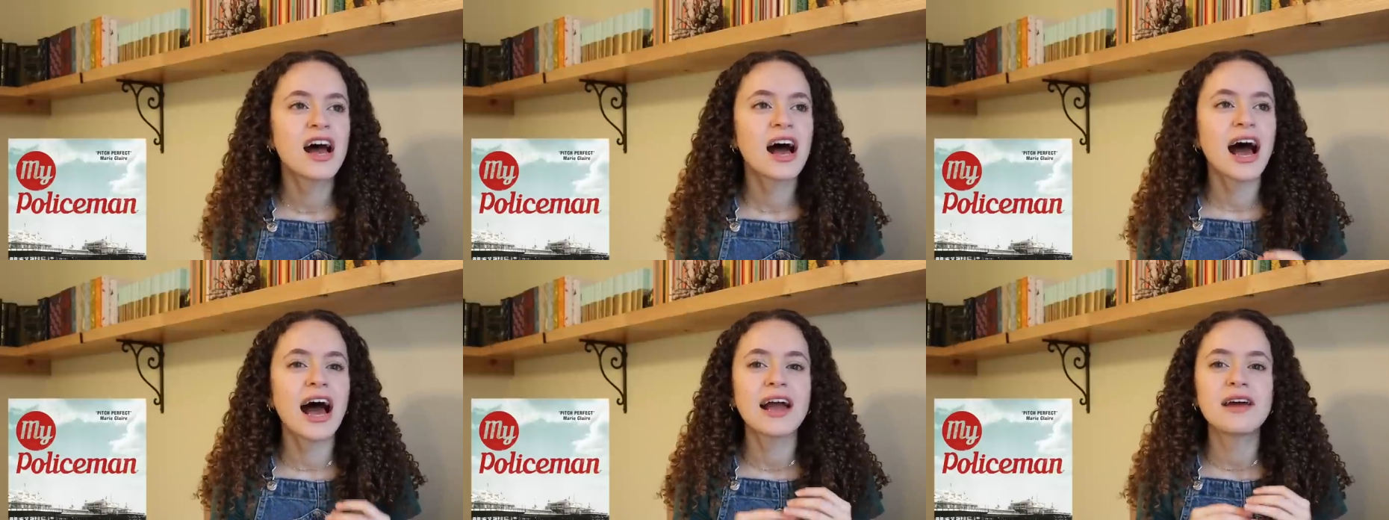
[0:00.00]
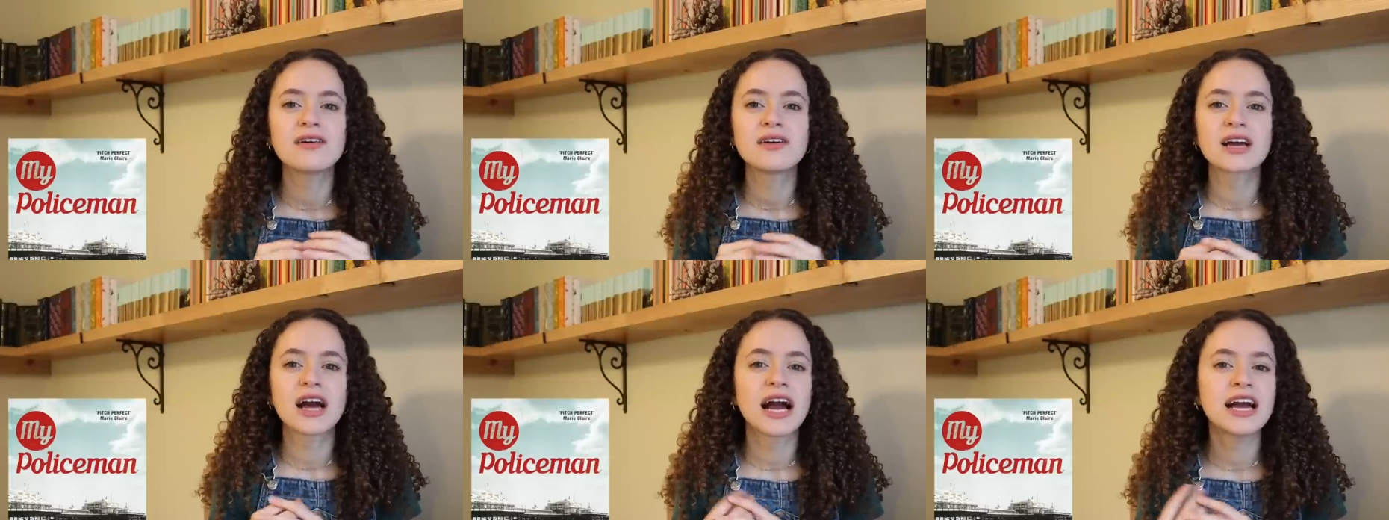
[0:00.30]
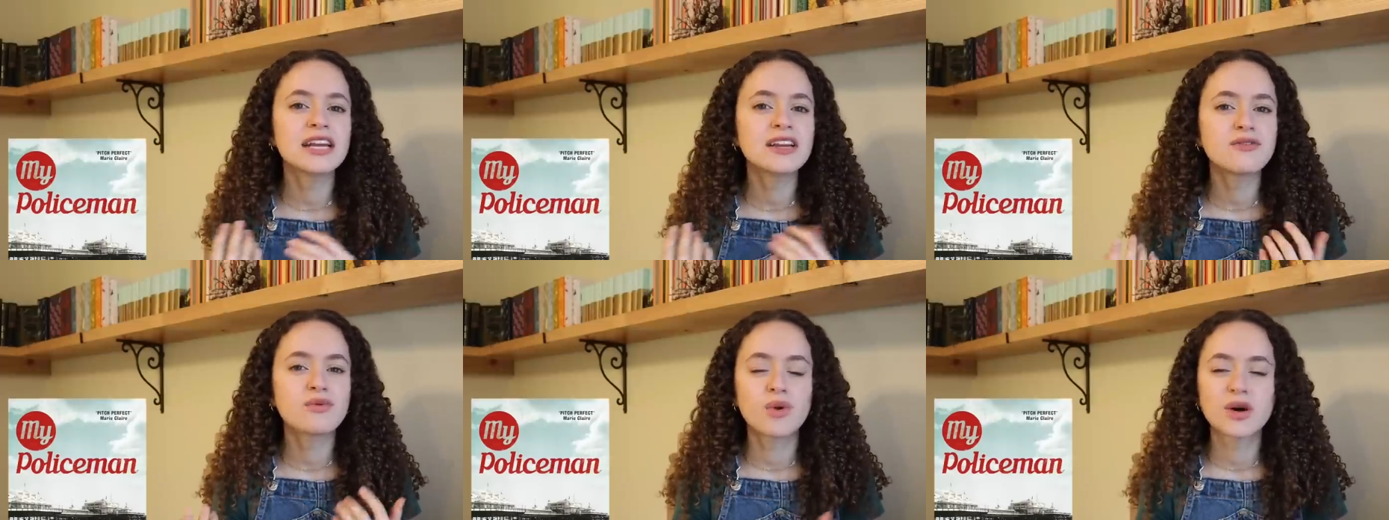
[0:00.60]
I
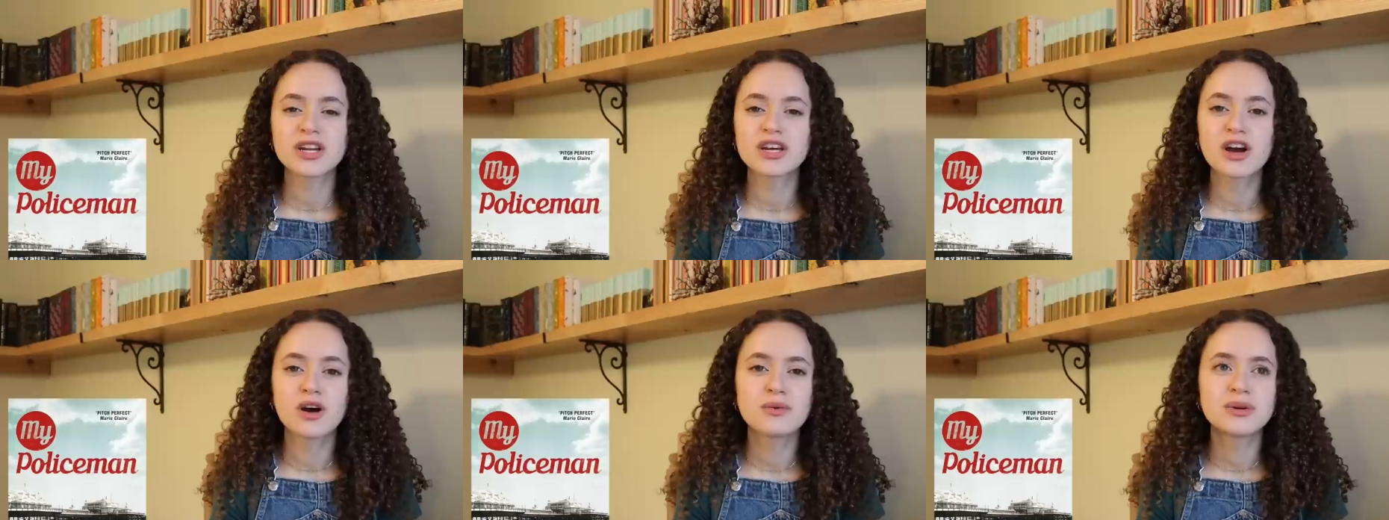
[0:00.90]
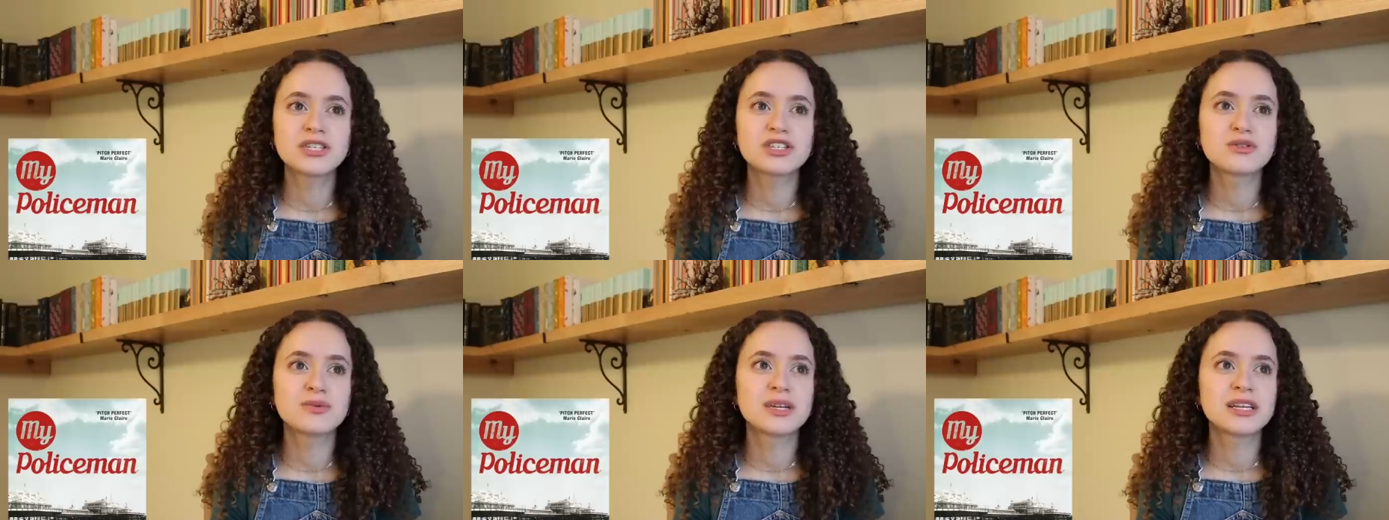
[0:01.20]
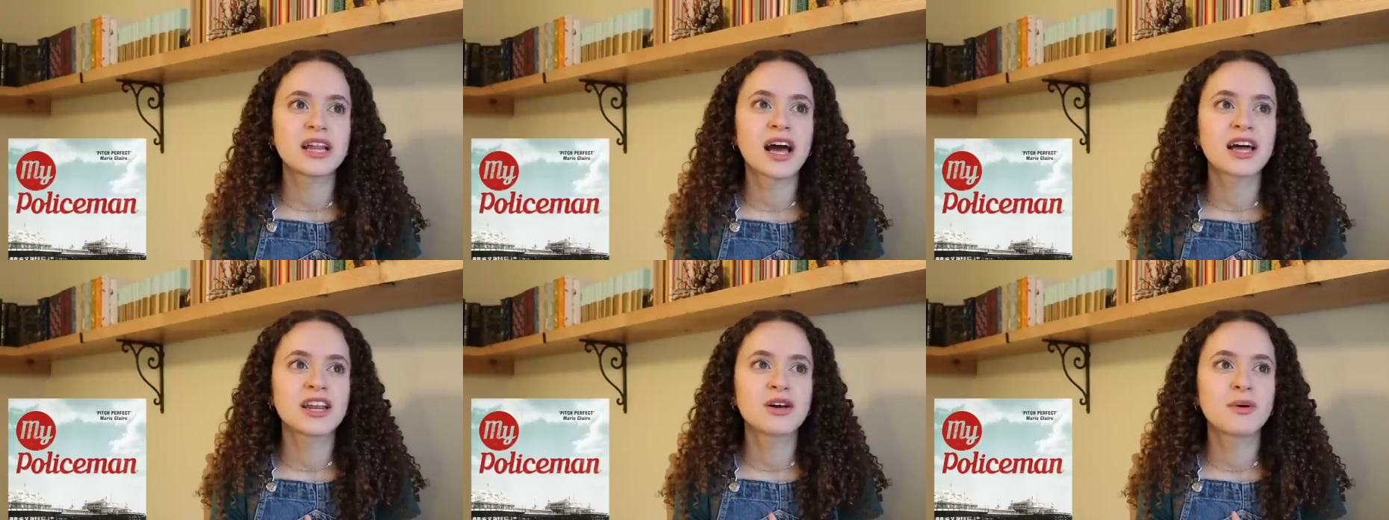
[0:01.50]
kind of want to go into
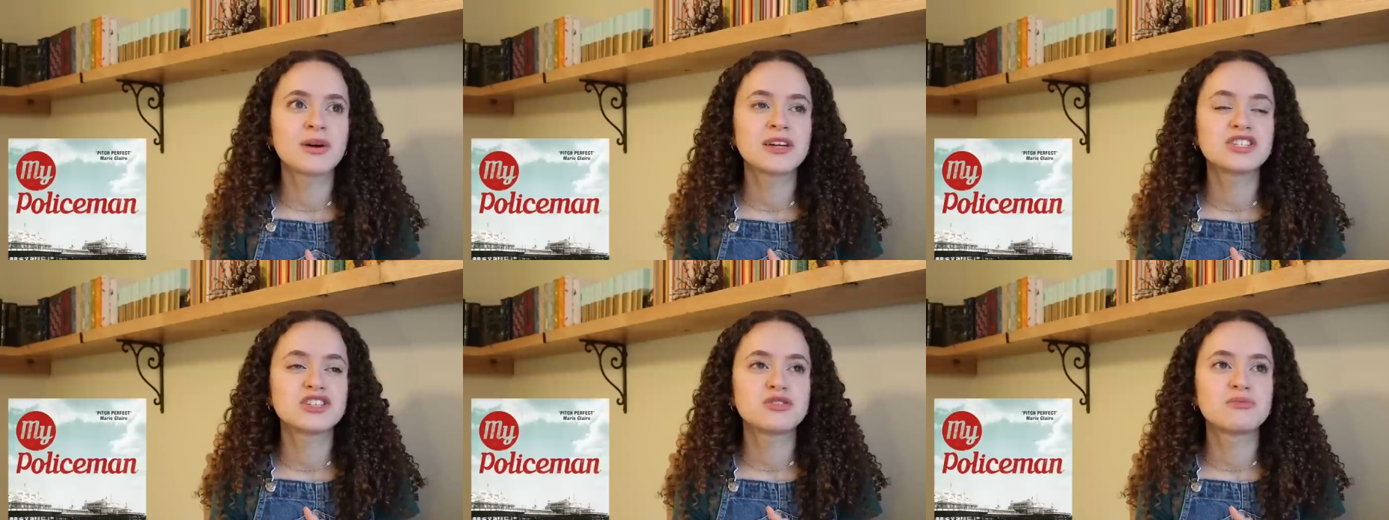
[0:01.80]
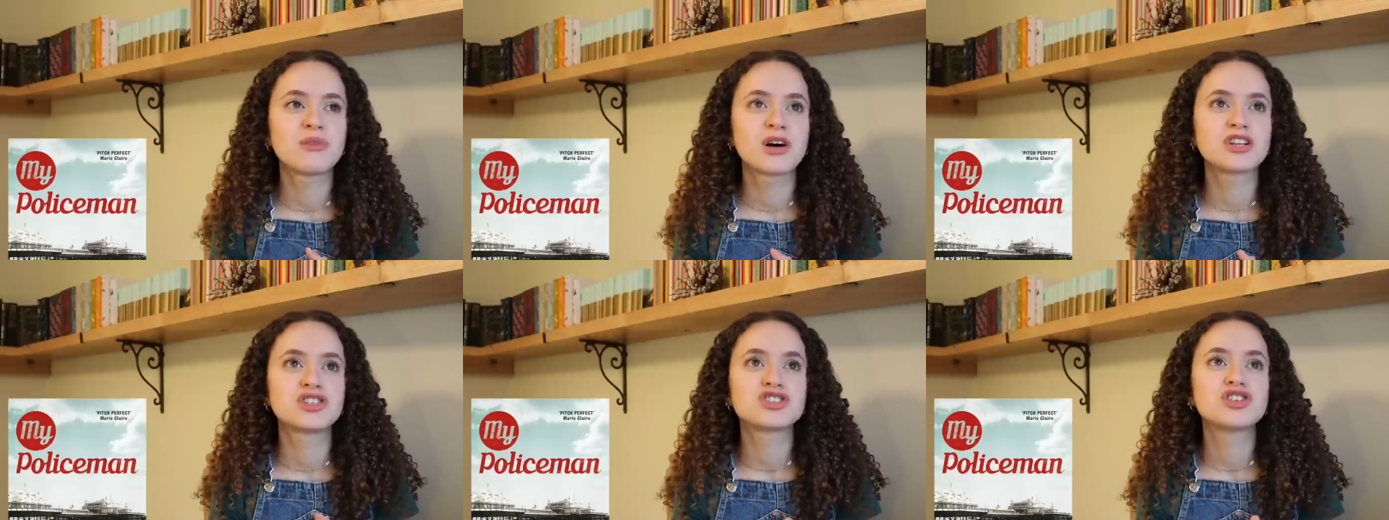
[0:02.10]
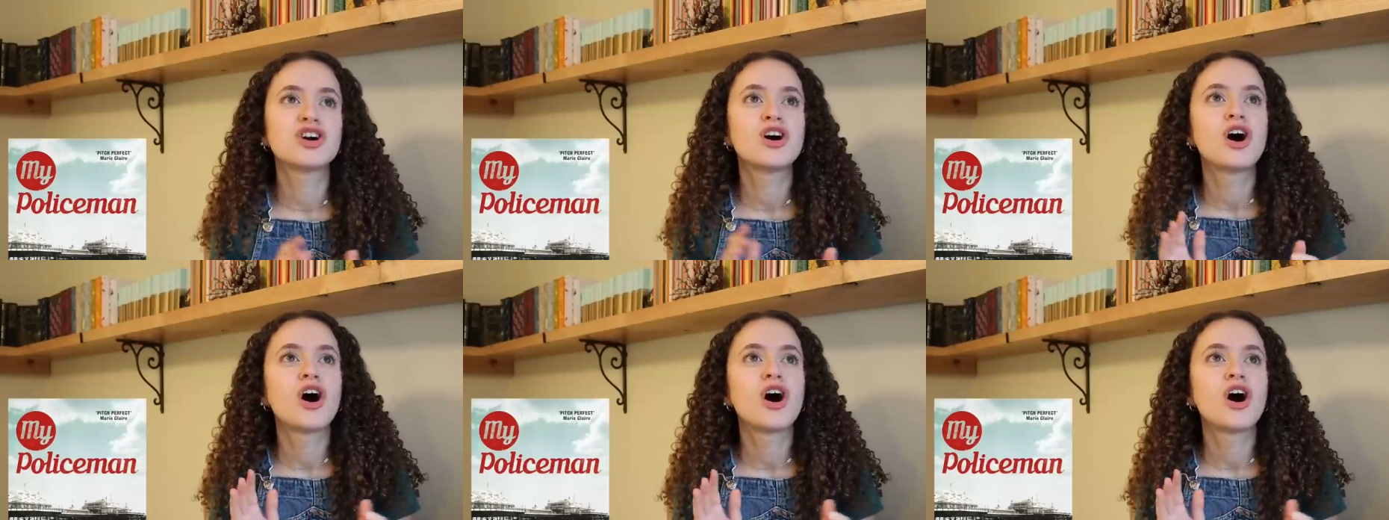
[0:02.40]
it not knowing too much.